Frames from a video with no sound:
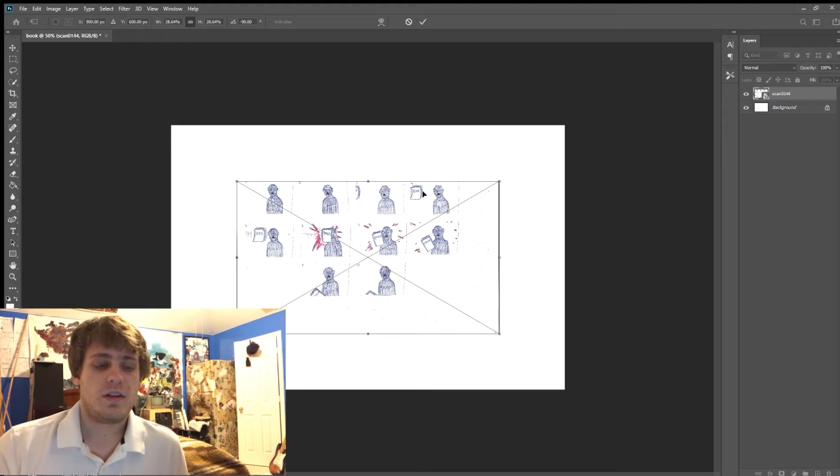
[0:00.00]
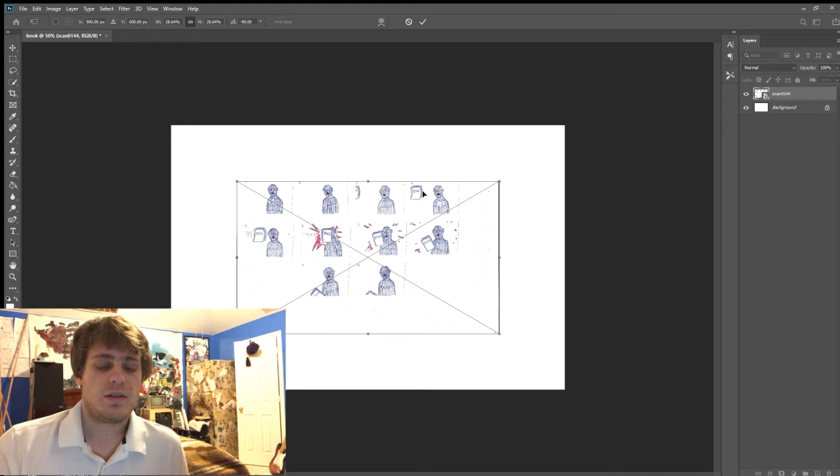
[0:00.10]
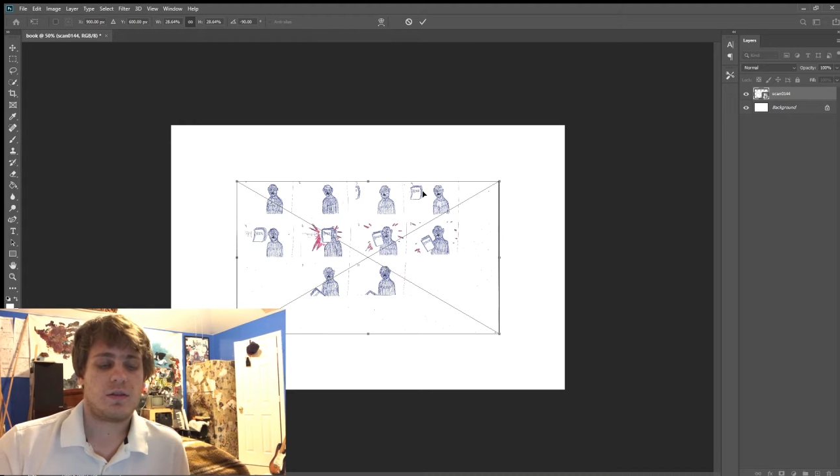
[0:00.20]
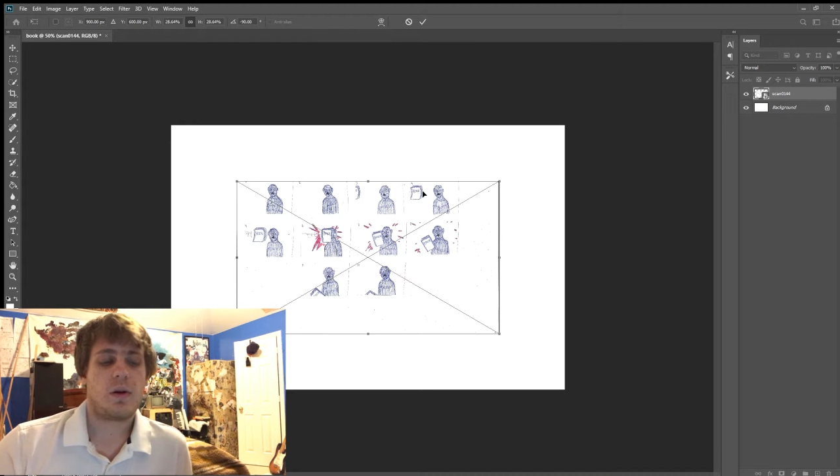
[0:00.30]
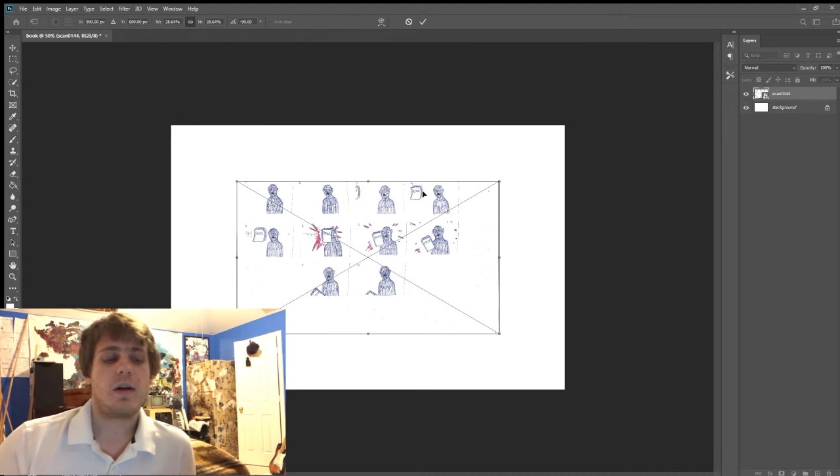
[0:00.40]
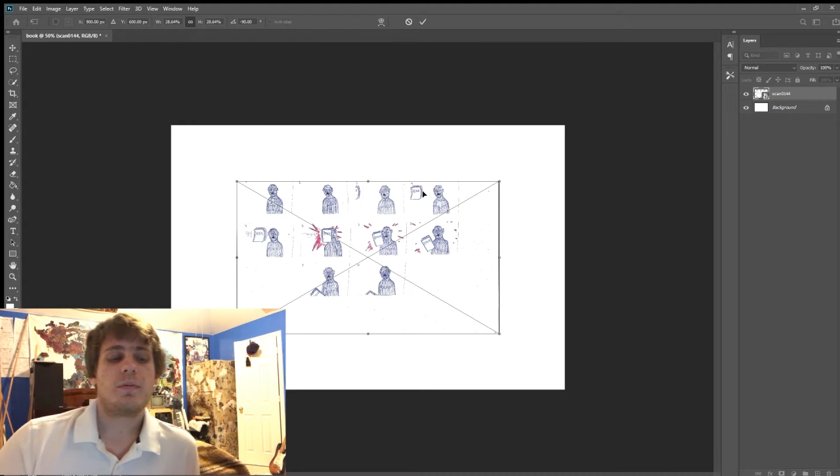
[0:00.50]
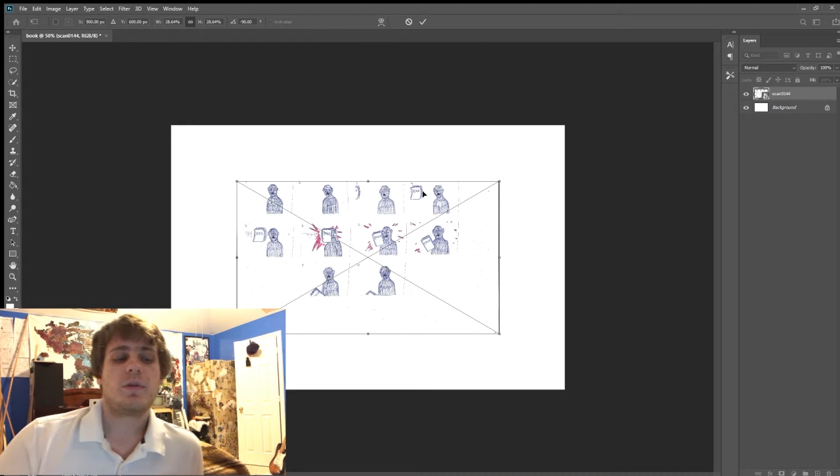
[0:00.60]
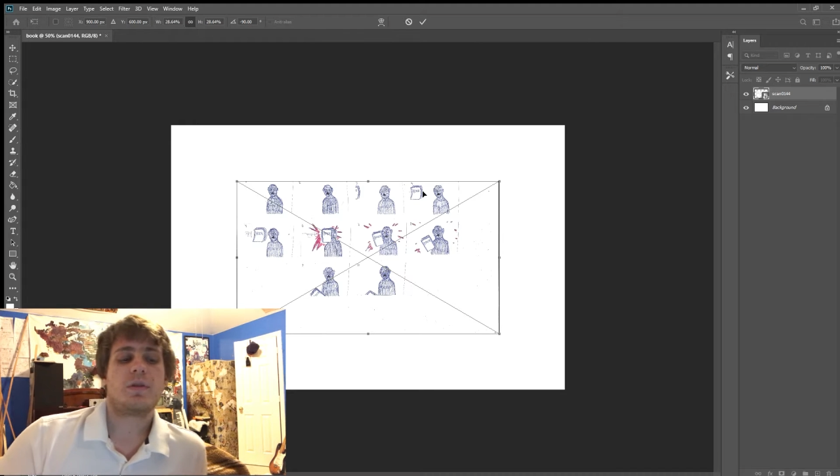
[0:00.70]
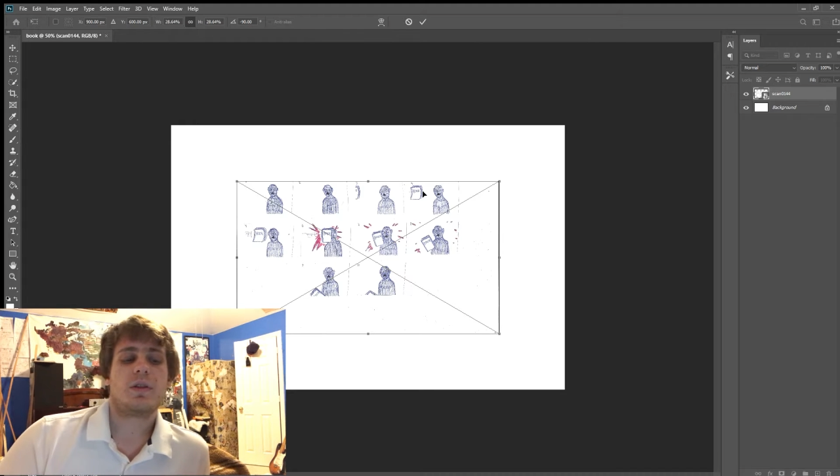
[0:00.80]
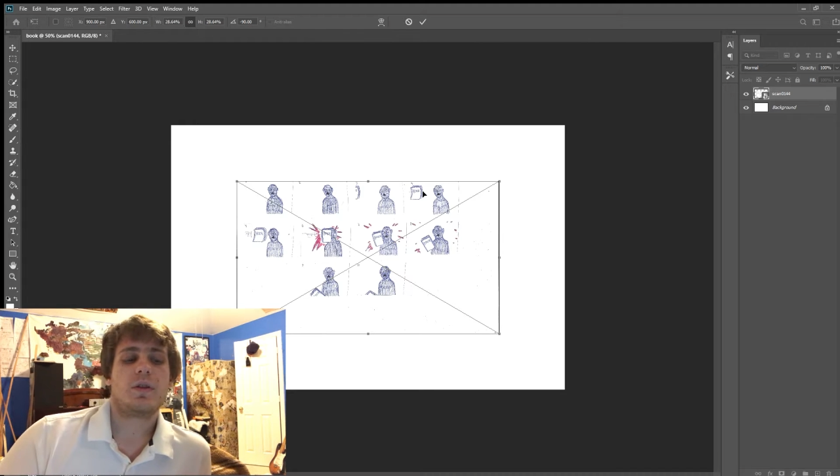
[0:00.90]
So I'm
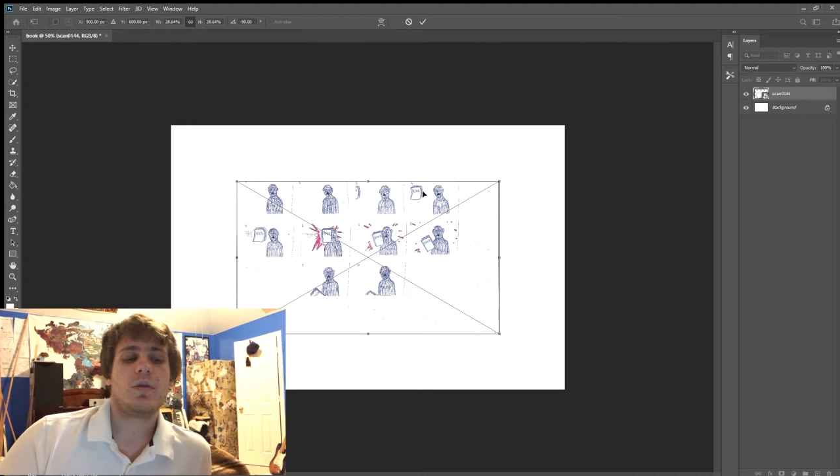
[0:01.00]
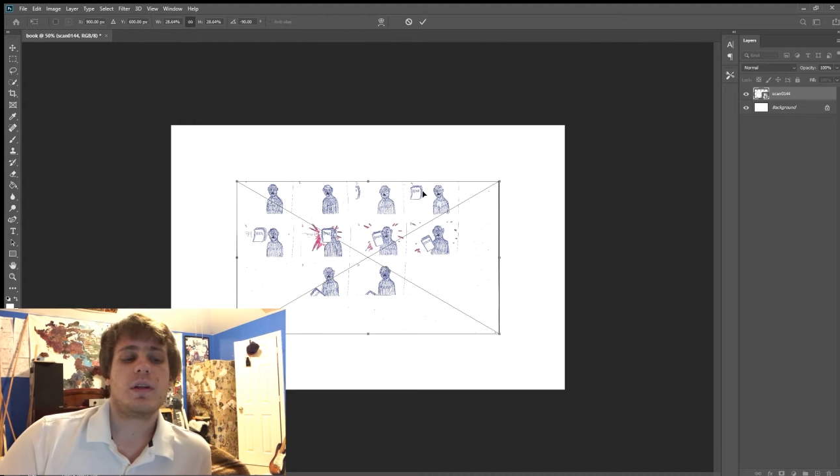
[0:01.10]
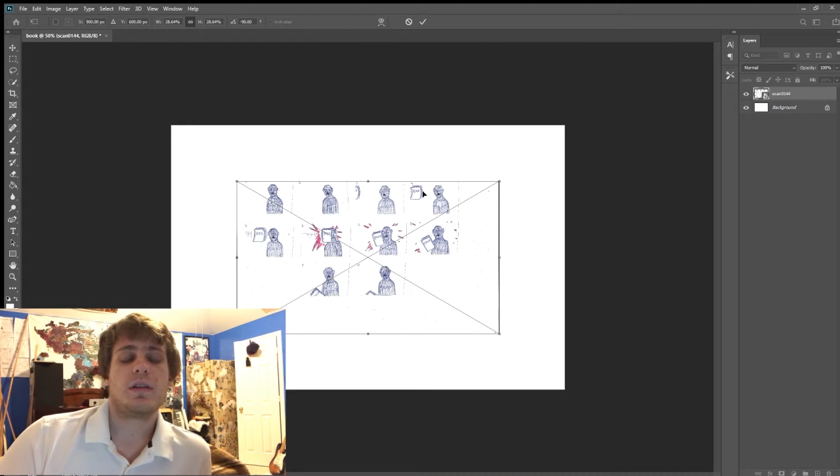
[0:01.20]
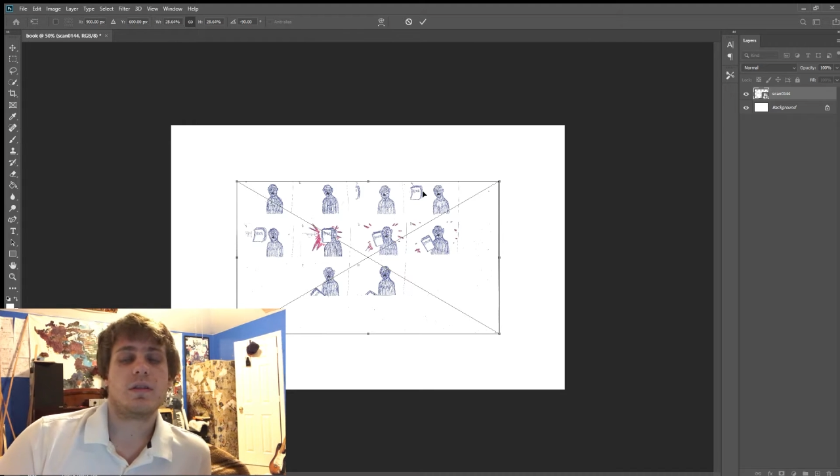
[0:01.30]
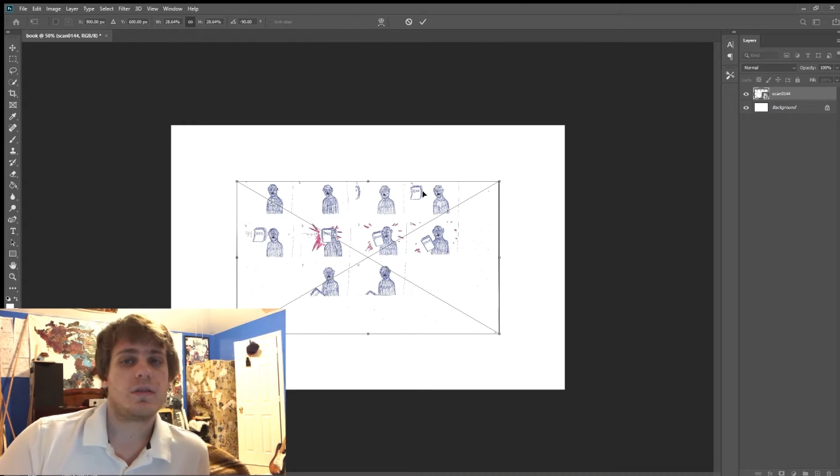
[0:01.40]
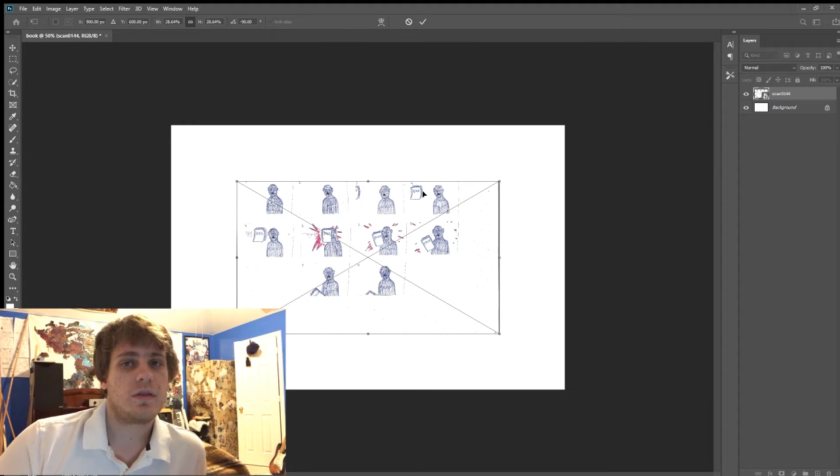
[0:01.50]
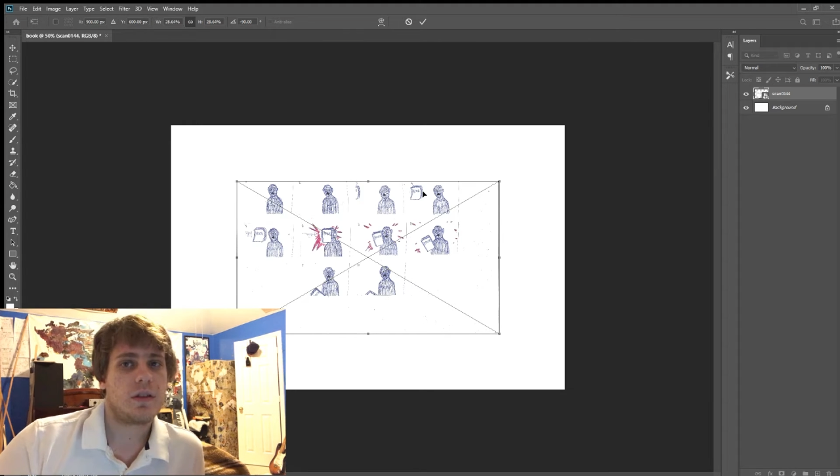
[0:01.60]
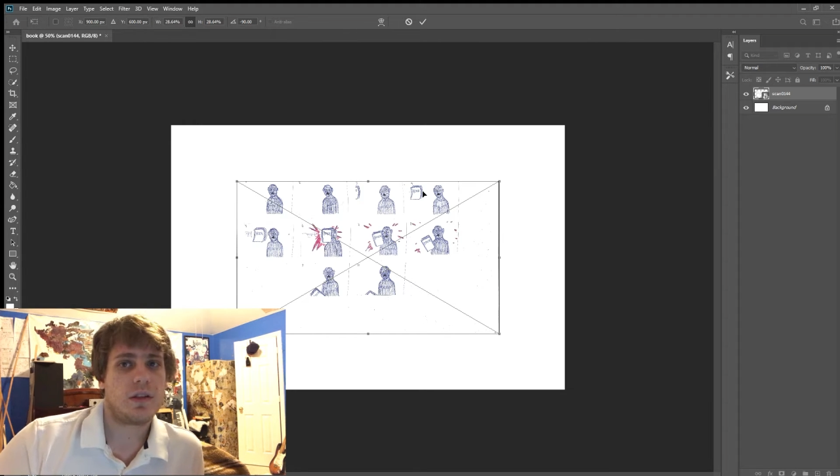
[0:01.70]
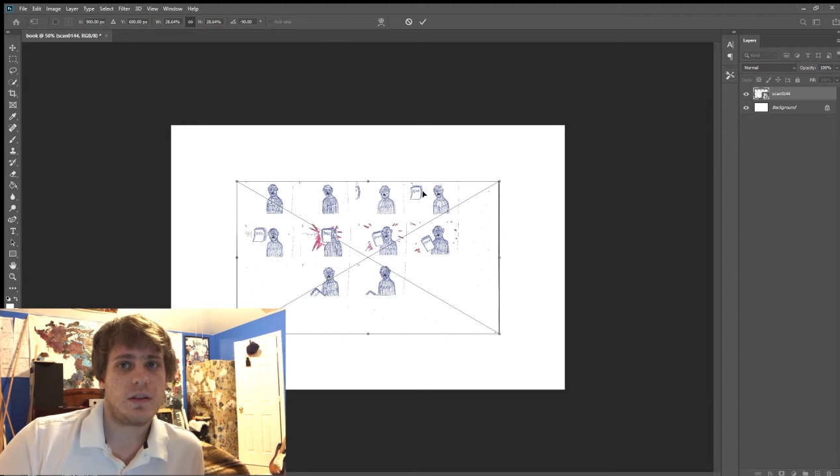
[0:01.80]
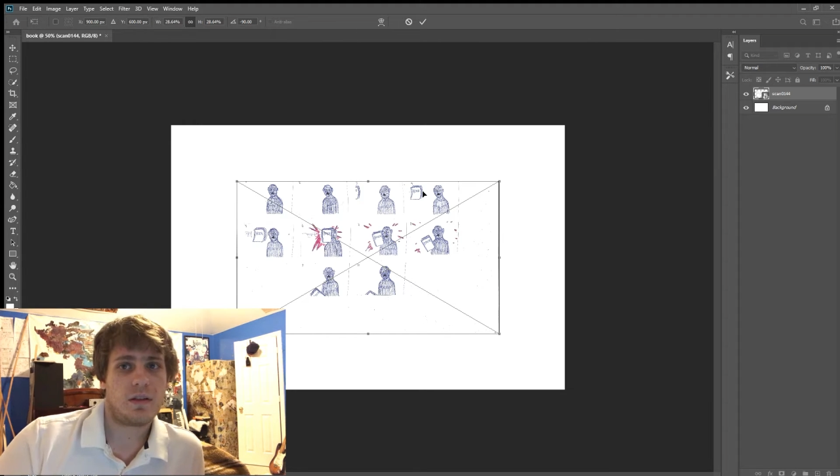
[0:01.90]
going to
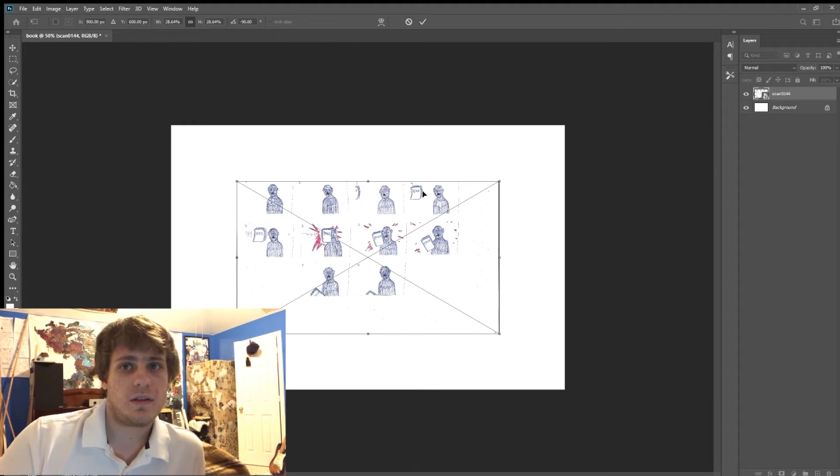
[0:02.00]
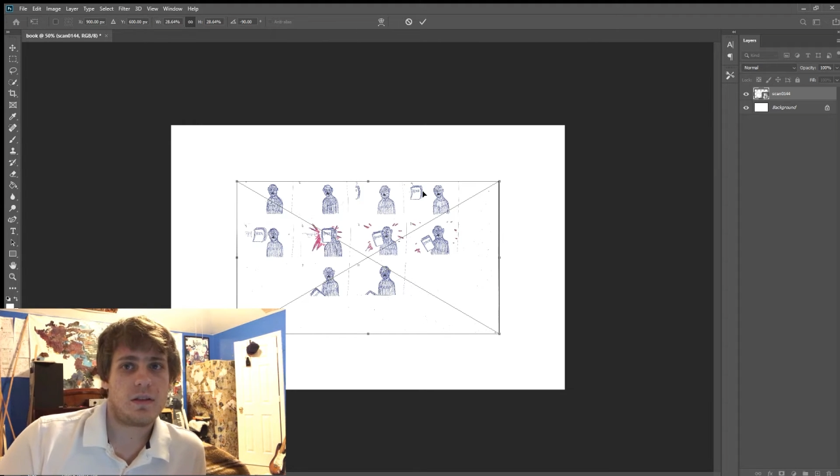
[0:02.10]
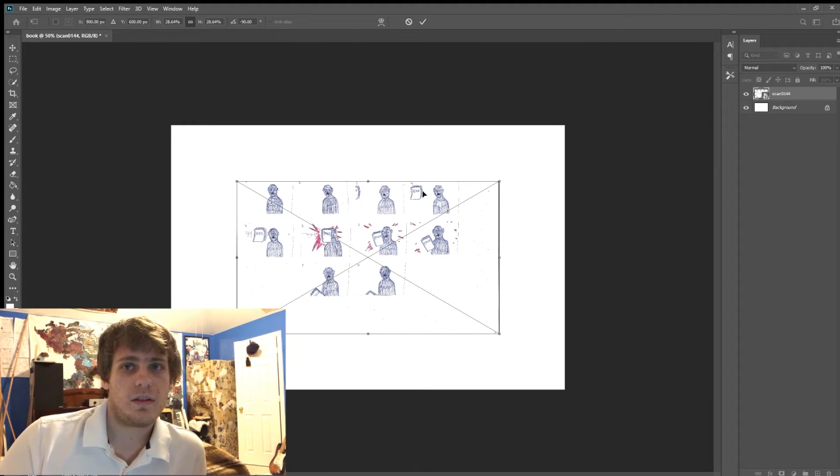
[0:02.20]
enlarge it